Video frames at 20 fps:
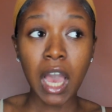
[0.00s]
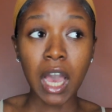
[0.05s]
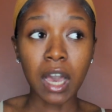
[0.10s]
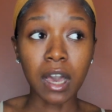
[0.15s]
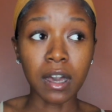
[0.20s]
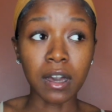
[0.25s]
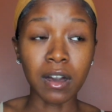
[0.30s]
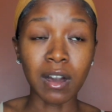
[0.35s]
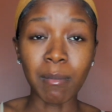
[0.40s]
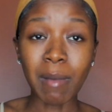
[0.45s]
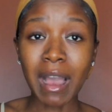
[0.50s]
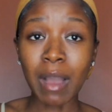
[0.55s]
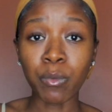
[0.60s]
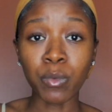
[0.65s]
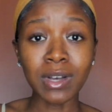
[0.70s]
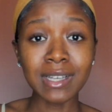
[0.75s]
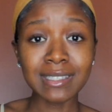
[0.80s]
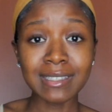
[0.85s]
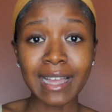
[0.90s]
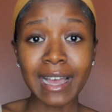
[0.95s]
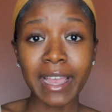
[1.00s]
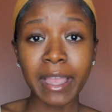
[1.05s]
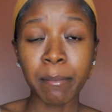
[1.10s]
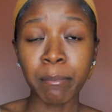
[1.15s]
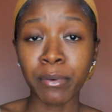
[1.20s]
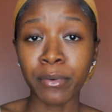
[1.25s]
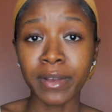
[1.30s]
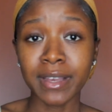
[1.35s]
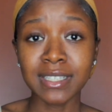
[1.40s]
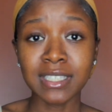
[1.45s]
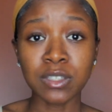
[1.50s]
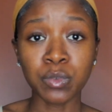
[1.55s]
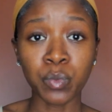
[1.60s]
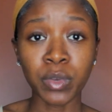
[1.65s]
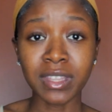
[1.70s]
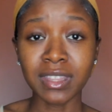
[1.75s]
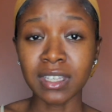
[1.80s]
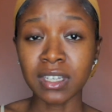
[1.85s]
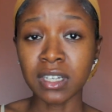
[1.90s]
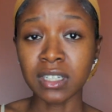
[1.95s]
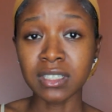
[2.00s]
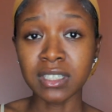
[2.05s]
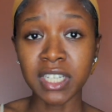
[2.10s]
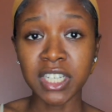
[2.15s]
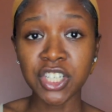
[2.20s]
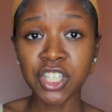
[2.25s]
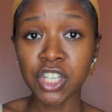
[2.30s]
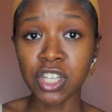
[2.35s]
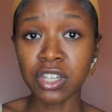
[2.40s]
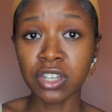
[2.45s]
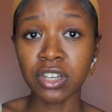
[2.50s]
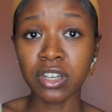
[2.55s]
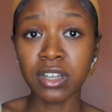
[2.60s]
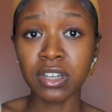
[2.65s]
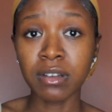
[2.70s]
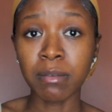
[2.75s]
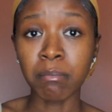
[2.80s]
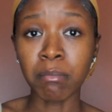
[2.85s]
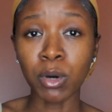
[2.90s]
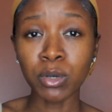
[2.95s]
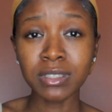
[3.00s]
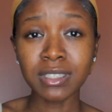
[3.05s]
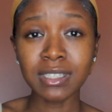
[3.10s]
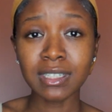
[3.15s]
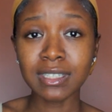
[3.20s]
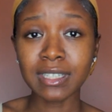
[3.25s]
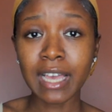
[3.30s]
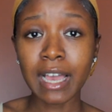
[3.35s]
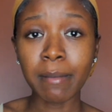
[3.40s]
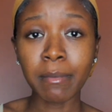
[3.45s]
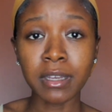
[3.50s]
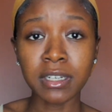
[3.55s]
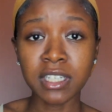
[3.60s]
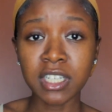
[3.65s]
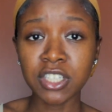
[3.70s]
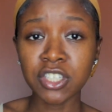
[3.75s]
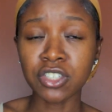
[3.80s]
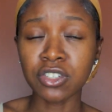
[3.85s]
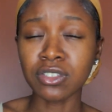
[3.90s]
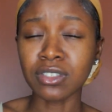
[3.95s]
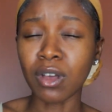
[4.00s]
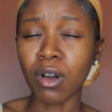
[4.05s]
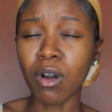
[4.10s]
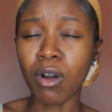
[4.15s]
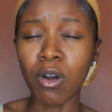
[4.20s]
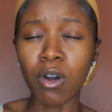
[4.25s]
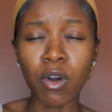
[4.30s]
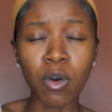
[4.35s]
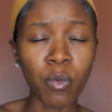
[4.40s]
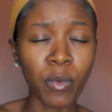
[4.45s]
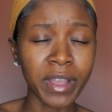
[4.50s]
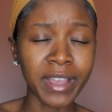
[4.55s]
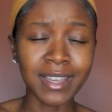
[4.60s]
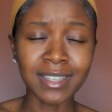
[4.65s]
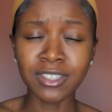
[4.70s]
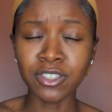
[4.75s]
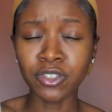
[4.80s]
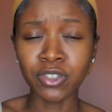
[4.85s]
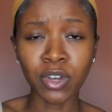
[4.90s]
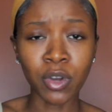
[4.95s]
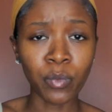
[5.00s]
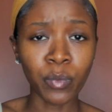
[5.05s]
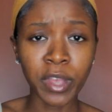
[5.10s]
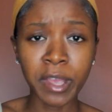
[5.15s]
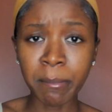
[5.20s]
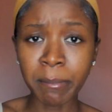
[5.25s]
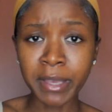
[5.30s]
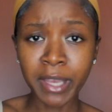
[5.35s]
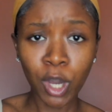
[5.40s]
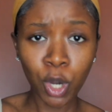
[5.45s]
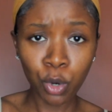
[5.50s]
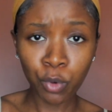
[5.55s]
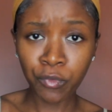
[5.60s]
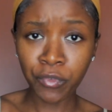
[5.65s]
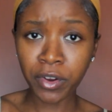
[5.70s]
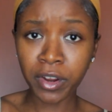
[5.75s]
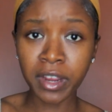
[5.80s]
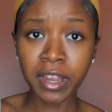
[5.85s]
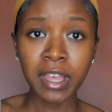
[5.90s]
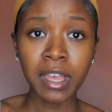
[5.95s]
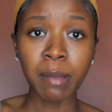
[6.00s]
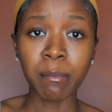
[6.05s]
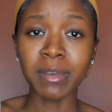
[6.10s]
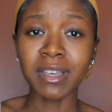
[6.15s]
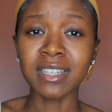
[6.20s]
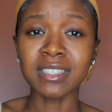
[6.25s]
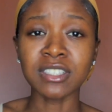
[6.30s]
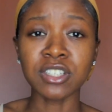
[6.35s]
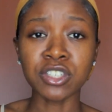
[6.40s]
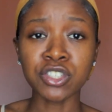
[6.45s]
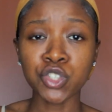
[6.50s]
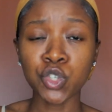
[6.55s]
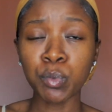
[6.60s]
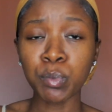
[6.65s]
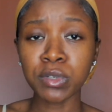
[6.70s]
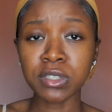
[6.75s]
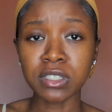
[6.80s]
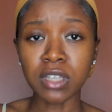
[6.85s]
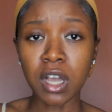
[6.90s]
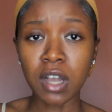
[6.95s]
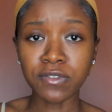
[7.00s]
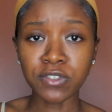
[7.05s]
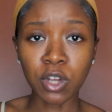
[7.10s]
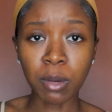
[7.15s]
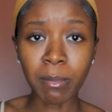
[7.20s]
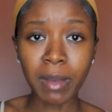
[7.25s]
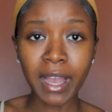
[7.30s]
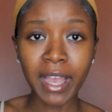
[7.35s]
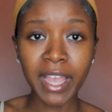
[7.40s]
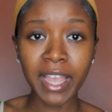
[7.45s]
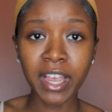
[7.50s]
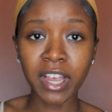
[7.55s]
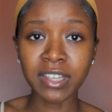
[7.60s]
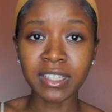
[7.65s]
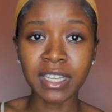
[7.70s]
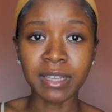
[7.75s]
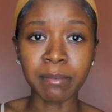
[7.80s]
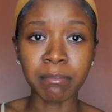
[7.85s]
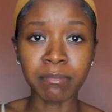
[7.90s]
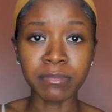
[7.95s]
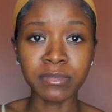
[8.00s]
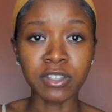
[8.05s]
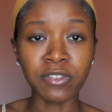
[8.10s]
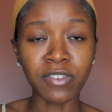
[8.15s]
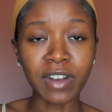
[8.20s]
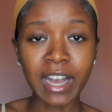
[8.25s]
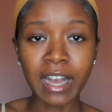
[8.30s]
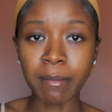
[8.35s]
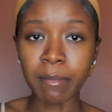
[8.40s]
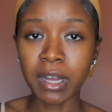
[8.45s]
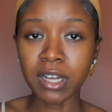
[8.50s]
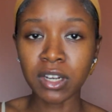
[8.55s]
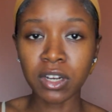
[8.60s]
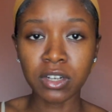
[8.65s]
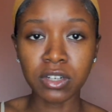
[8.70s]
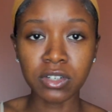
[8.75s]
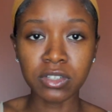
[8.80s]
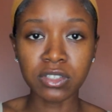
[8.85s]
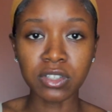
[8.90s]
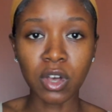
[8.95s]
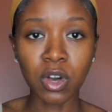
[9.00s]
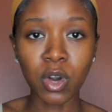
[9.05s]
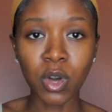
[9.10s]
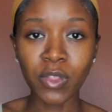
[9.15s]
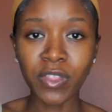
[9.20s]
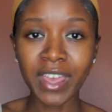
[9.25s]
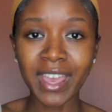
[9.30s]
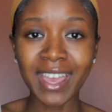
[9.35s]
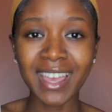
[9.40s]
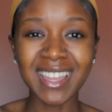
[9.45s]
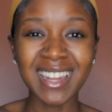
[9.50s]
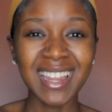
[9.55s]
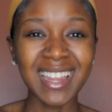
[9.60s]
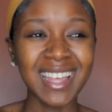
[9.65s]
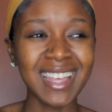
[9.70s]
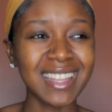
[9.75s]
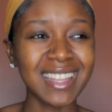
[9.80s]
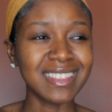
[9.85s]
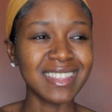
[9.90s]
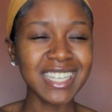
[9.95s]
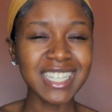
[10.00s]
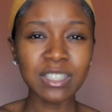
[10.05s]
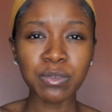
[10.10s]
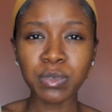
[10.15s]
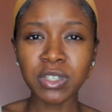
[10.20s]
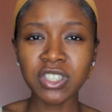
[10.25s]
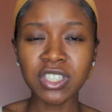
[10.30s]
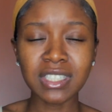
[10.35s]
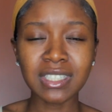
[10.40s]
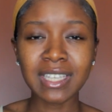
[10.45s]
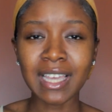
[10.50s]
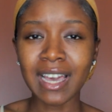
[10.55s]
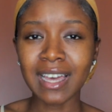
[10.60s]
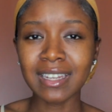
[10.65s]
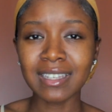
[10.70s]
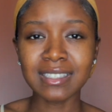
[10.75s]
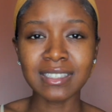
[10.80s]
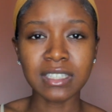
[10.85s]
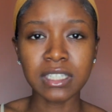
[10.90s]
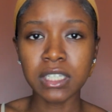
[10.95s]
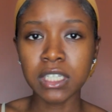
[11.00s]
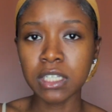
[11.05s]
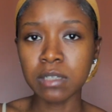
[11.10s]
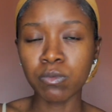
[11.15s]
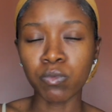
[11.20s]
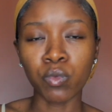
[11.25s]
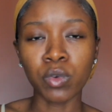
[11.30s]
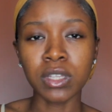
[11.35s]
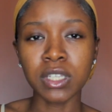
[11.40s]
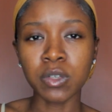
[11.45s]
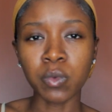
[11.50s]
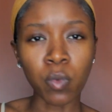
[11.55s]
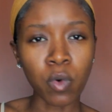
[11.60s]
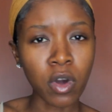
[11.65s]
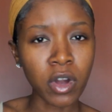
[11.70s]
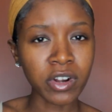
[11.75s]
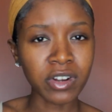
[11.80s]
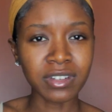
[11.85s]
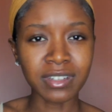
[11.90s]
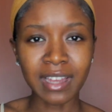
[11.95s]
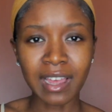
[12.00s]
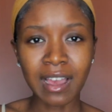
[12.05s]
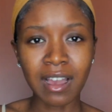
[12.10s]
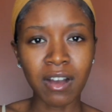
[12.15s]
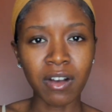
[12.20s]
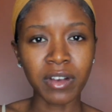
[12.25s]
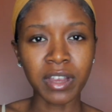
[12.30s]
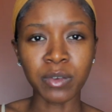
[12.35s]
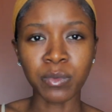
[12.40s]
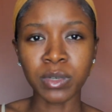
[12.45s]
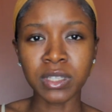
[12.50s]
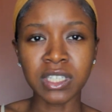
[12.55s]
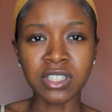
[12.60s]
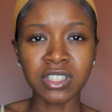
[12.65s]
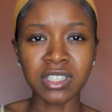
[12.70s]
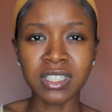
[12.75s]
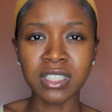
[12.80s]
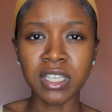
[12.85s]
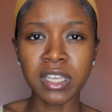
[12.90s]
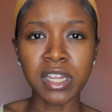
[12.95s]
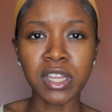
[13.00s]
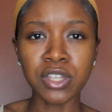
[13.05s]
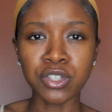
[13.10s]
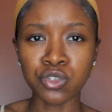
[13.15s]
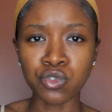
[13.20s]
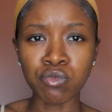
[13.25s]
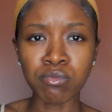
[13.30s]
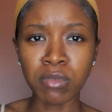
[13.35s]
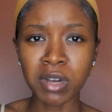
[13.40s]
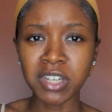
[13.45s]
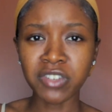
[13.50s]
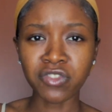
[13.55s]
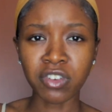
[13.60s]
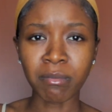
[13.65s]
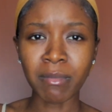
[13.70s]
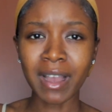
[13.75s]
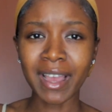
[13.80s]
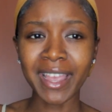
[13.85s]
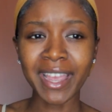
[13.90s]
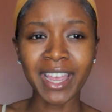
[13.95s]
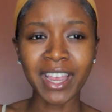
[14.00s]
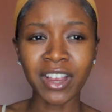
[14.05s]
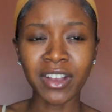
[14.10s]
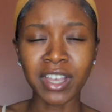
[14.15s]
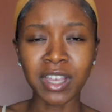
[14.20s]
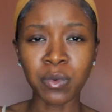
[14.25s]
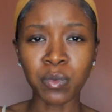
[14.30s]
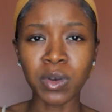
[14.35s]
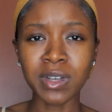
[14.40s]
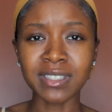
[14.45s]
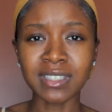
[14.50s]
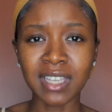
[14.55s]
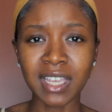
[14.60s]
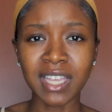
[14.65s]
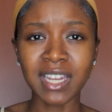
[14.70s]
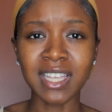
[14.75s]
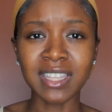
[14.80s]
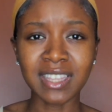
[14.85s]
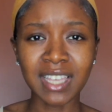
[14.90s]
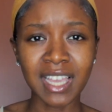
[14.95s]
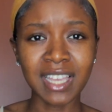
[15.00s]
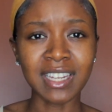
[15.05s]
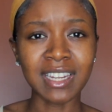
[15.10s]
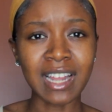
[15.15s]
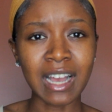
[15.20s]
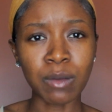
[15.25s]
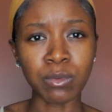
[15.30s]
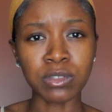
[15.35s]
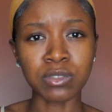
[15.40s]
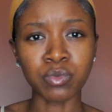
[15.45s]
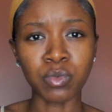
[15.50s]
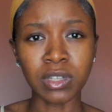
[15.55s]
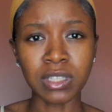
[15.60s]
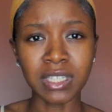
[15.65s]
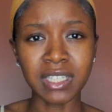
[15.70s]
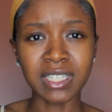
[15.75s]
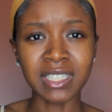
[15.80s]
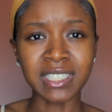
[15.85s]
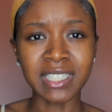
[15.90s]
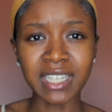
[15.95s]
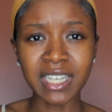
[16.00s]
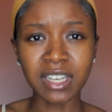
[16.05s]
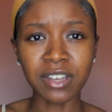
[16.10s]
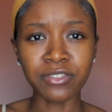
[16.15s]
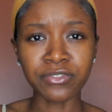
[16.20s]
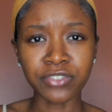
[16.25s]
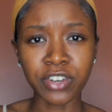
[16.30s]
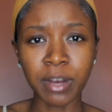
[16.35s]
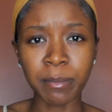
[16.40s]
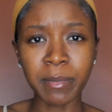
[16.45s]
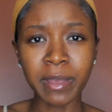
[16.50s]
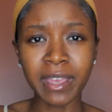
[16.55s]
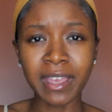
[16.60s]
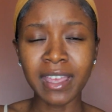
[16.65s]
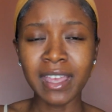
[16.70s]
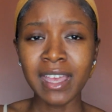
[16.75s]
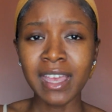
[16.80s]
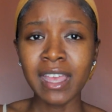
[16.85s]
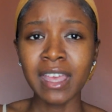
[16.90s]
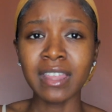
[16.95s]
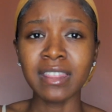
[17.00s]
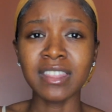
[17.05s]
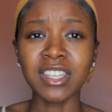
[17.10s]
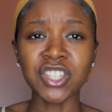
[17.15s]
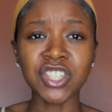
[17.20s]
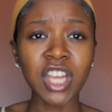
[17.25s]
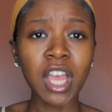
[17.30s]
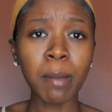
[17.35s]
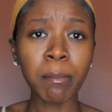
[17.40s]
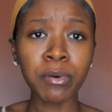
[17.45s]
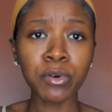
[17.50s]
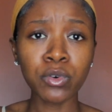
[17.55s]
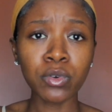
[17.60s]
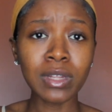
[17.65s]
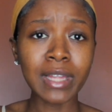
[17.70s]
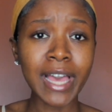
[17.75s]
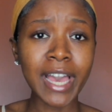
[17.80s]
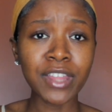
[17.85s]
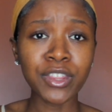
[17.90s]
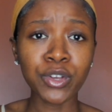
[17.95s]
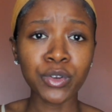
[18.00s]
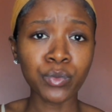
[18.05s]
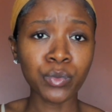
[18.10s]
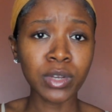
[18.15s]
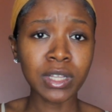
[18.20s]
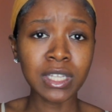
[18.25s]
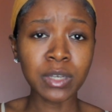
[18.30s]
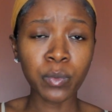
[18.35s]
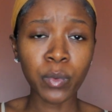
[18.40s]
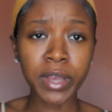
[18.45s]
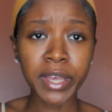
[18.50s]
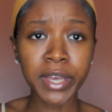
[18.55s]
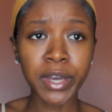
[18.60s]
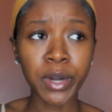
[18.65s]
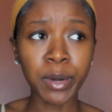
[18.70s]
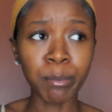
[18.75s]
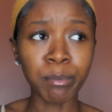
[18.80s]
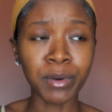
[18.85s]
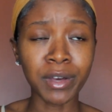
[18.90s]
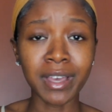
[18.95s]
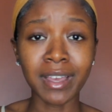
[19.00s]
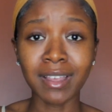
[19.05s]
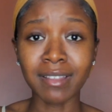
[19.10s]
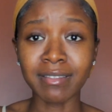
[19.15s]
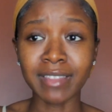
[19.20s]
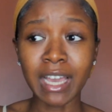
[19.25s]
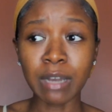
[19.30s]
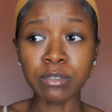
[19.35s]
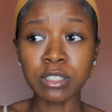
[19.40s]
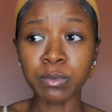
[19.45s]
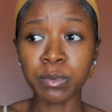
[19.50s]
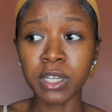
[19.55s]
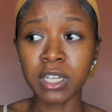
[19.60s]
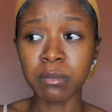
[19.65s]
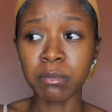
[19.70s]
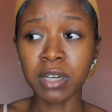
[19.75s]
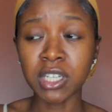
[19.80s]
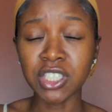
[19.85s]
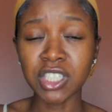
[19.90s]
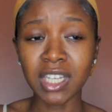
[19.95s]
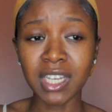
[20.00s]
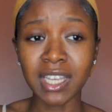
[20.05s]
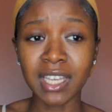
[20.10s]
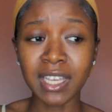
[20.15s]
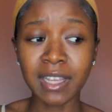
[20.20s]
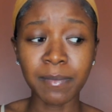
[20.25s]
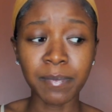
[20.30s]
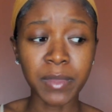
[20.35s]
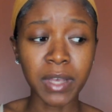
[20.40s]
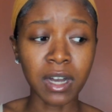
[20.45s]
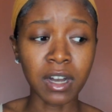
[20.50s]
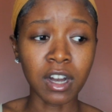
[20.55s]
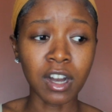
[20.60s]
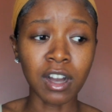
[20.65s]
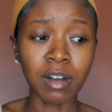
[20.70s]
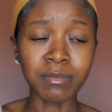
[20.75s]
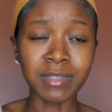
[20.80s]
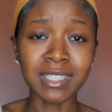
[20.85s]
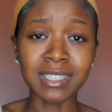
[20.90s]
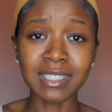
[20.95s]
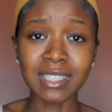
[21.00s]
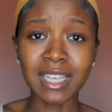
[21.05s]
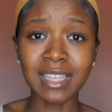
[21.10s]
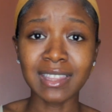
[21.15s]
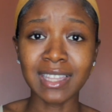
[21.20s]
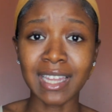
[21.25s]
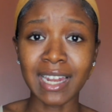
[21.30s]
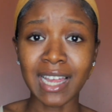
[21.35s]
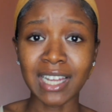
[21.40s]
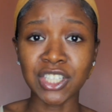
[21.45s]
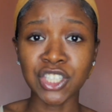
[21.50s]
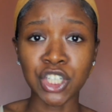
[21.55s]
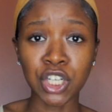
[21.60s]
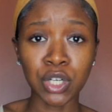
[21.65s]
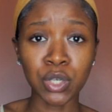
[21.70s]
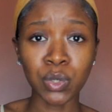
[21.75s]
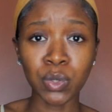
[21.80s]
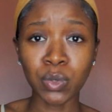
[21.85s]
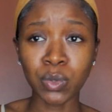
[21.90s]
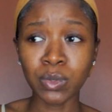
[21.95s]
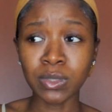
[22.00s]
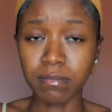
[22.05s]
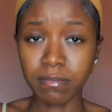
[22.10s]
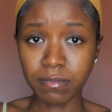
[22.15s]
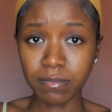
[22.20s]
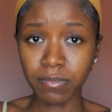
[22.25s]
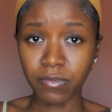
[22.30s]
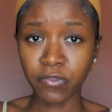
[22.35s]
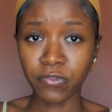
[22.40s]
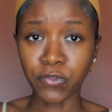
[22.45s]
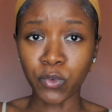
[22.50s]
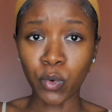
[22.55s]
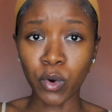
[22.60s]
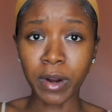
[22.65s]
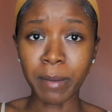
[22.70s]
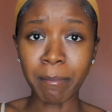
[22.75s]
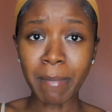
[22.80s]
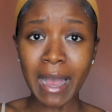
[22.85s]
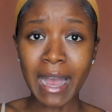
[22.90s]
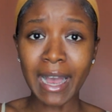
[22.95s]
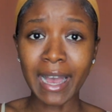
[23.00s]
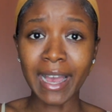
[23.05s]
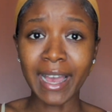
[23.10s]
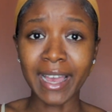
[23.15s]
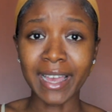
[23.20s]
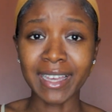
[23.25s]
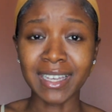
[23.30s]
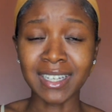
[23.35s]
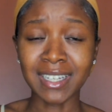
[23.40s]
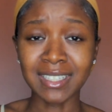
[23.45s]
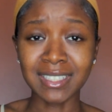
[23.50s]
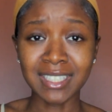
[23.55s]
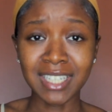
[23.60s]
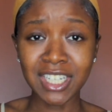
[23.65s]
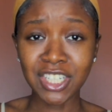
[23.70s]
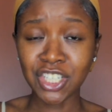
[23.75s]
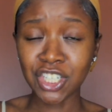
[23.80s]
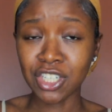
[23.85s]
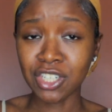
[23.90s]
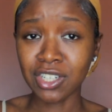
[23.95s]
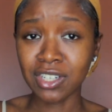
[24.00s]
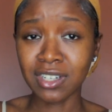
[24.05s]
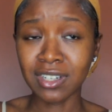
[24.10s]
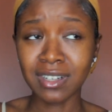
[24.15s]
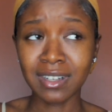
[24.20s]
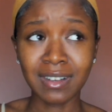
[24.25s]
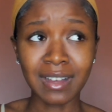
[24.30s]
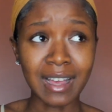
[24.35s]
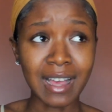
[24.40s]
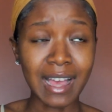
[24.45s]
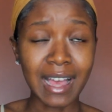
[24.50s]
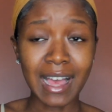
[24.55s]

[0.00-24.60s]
um, i was not impressed with the conditioner most of the time conditioners always you know win me over because they're super soft on my hair they define my curls all that this one just kind of seemed really watered down it really just didn't do much for my hair it wasn't anything that i was really getting from it the shampoo lathered really well but that was pretty much it um, the scent that i chose for my conditioner